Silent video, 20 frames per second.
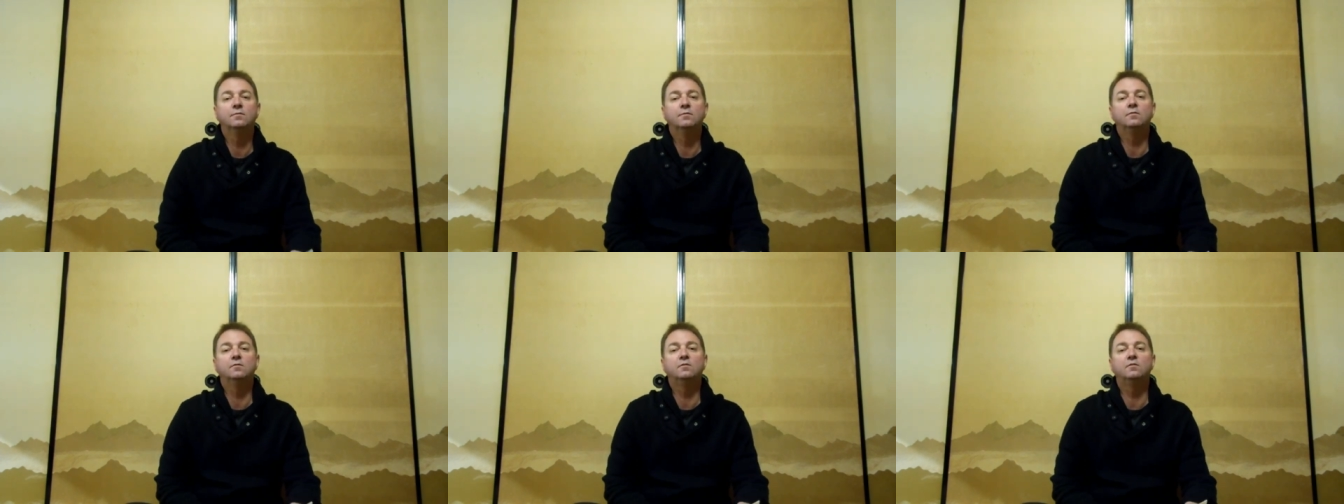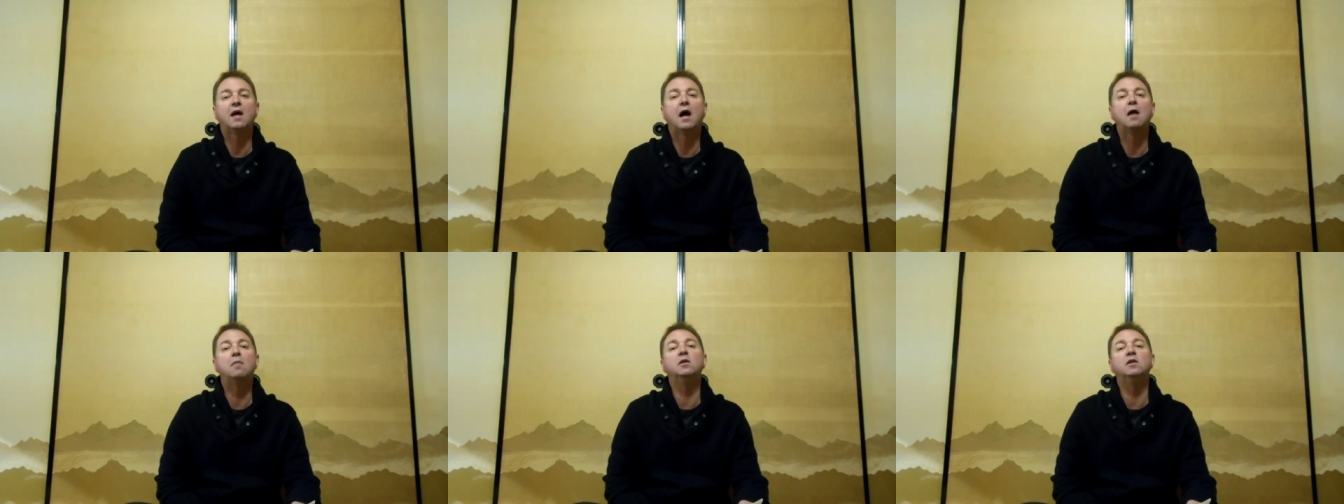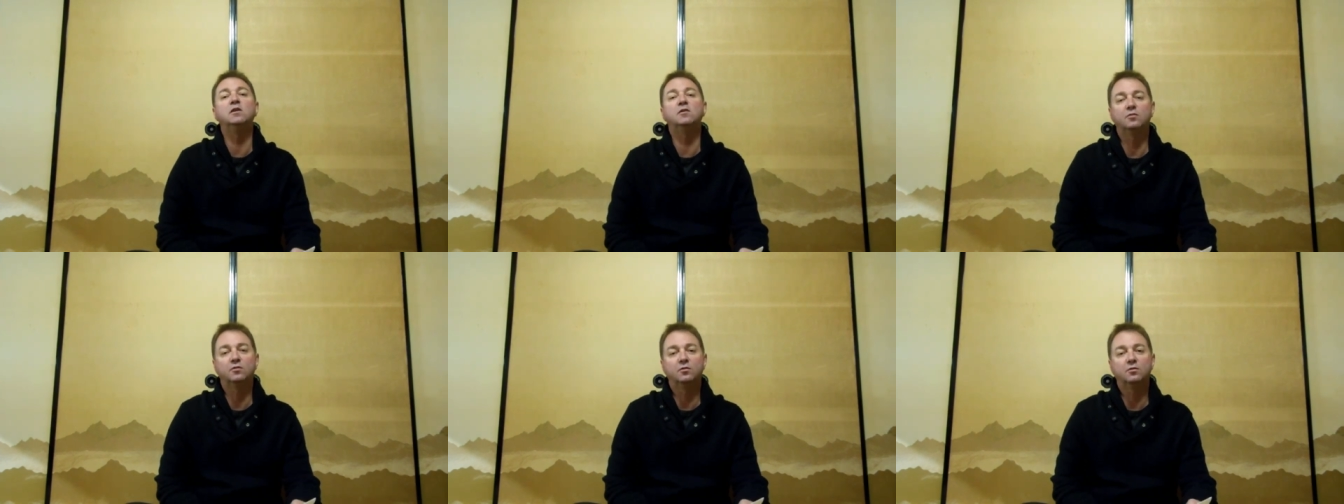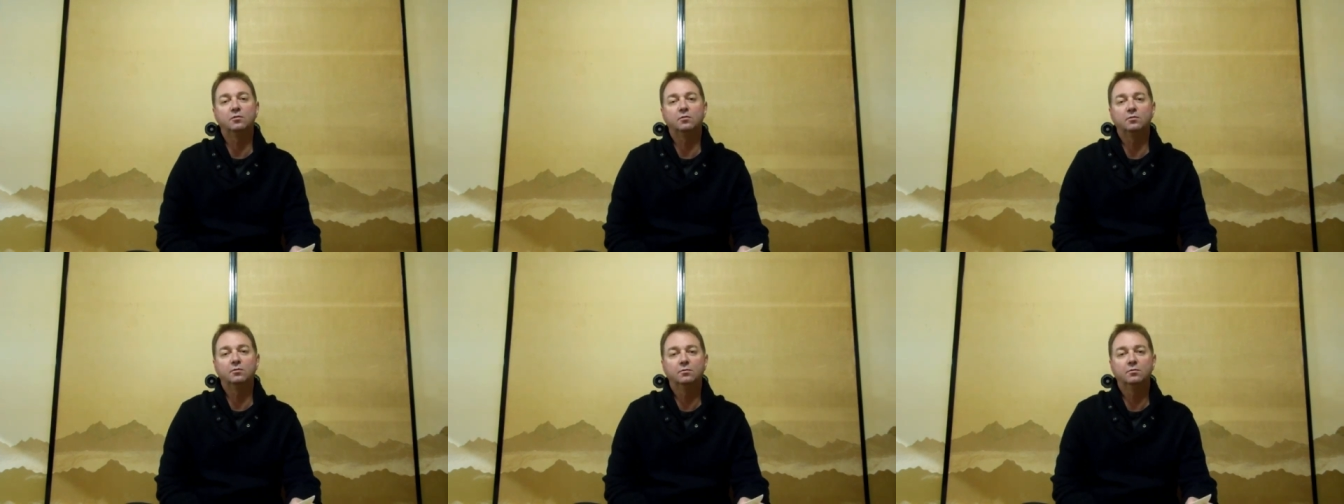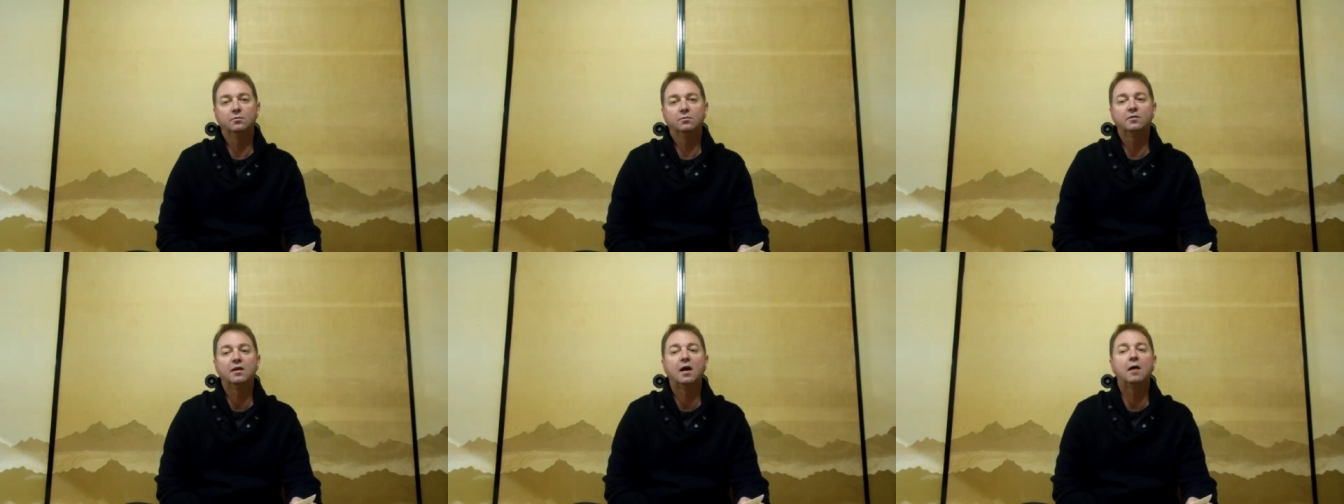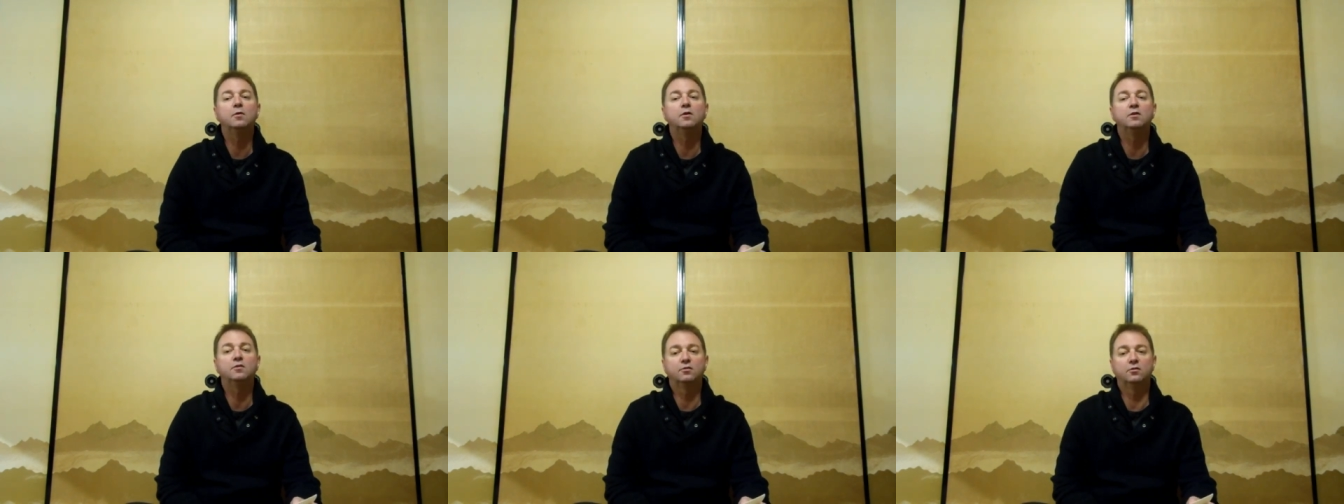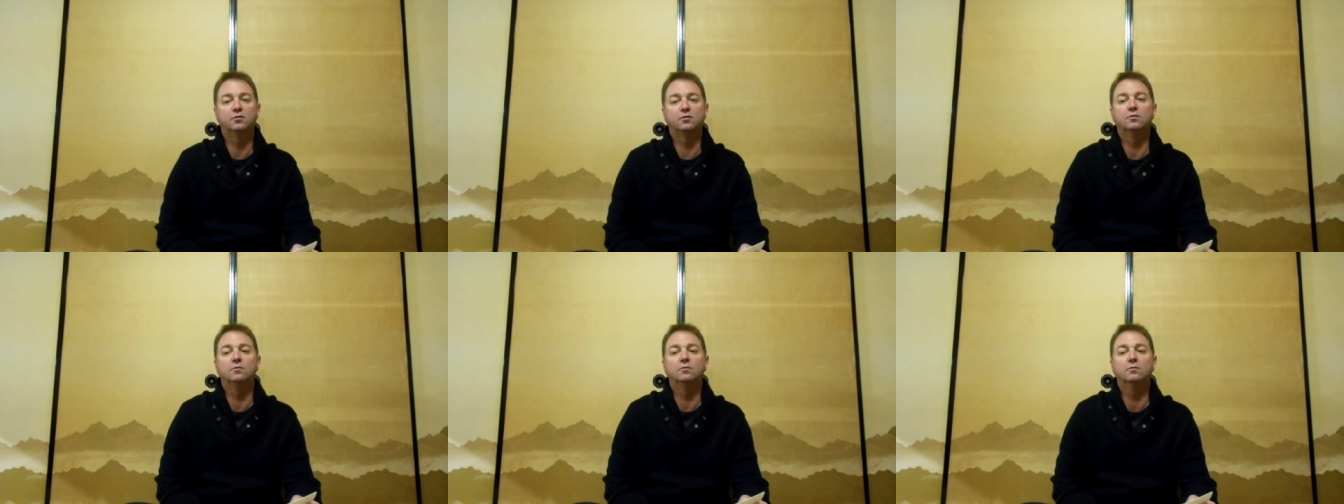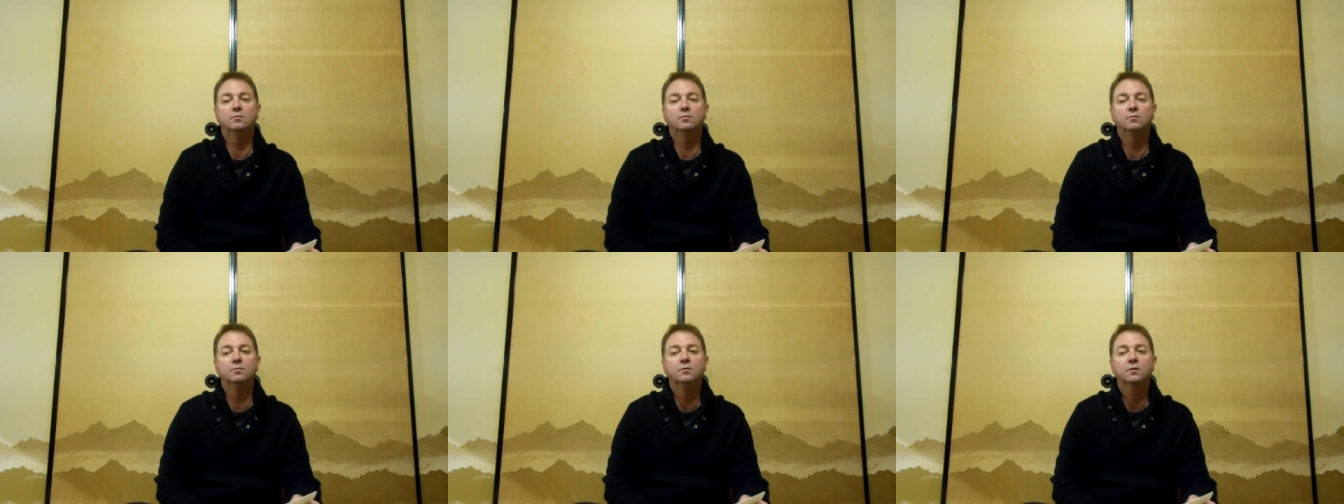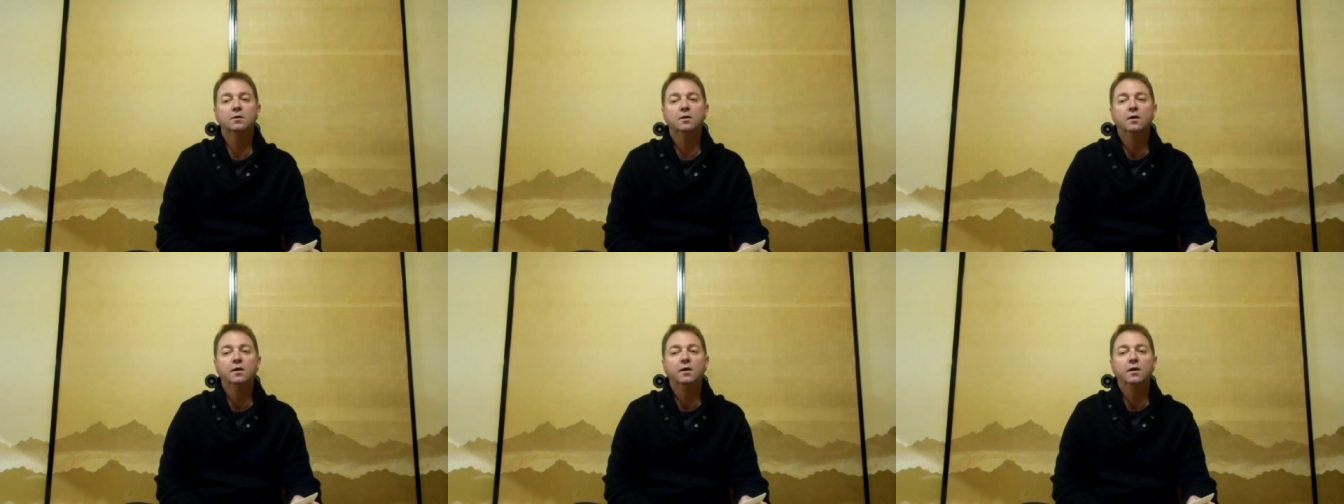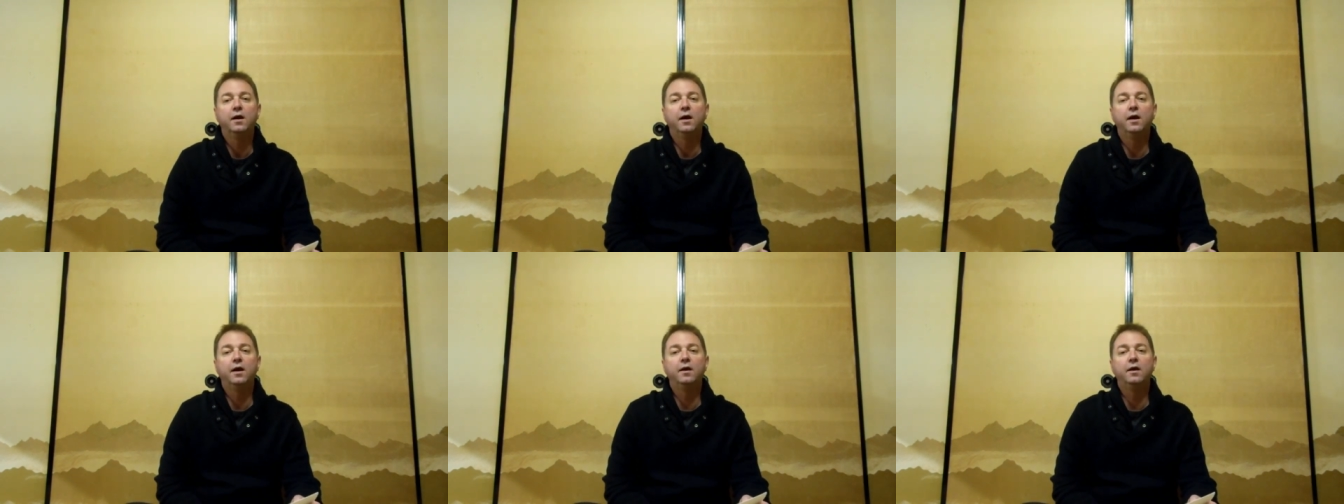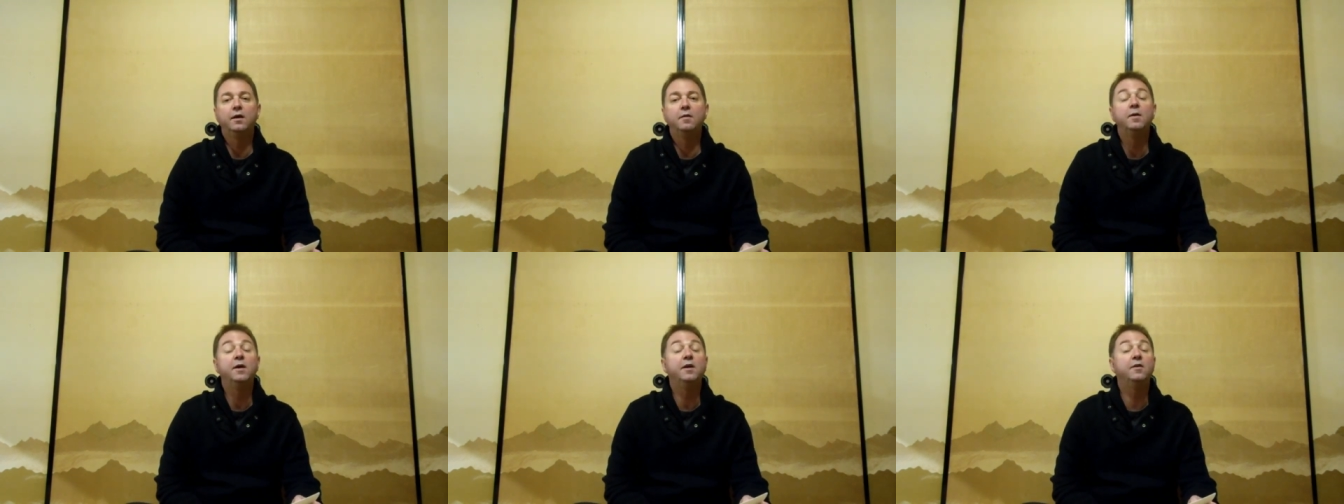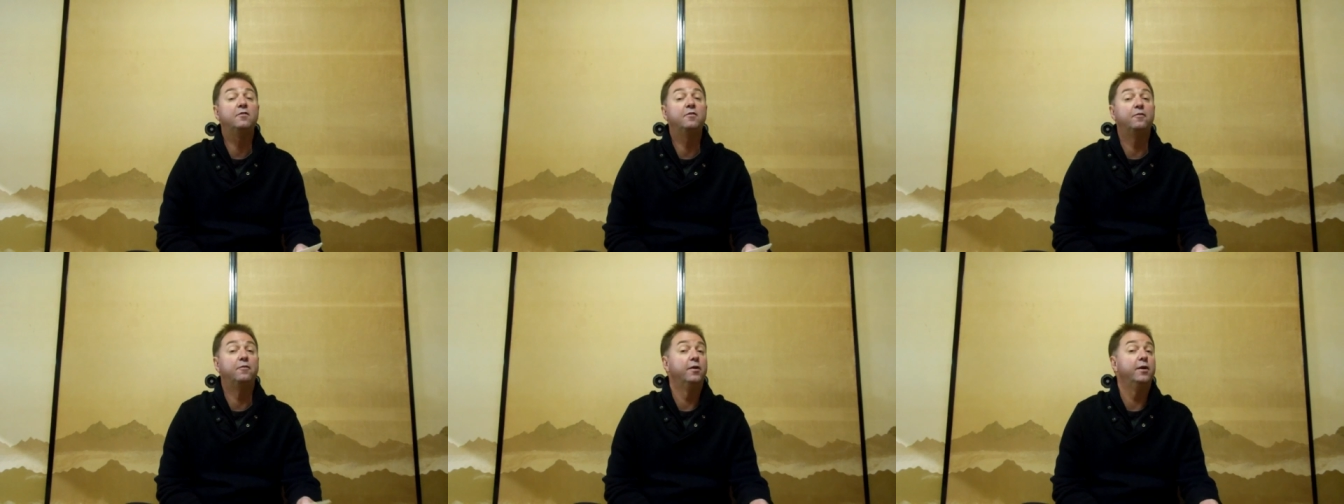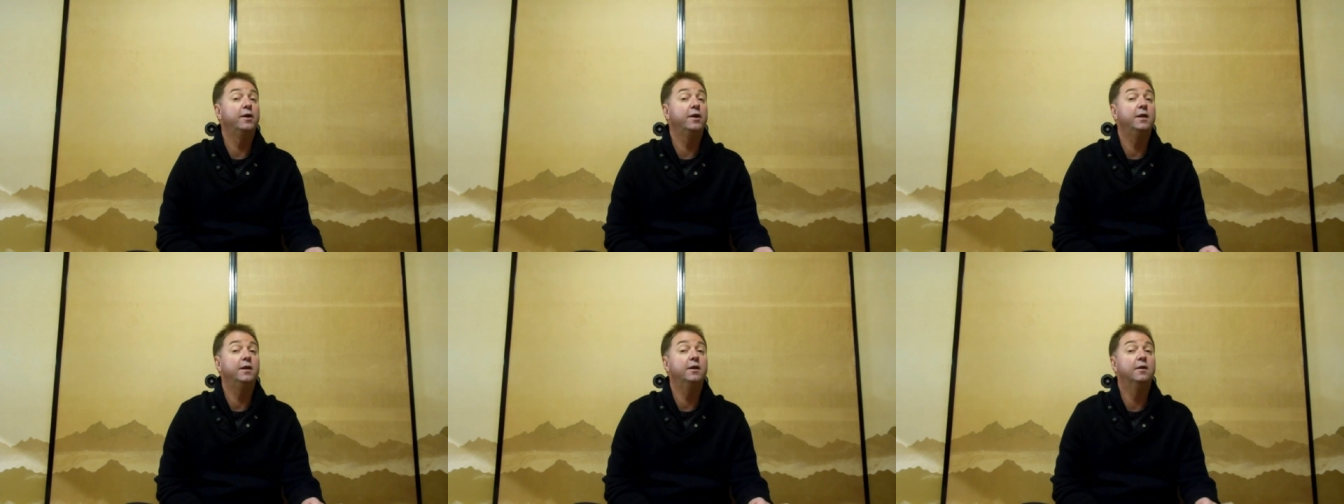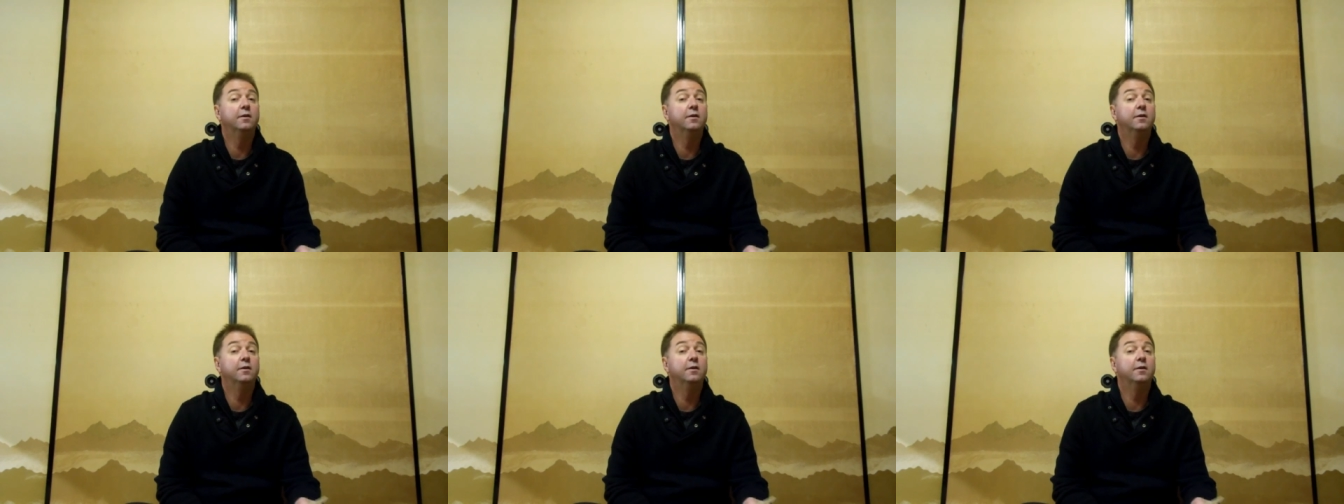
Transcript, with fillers: sabisu, sabisu, and it means free.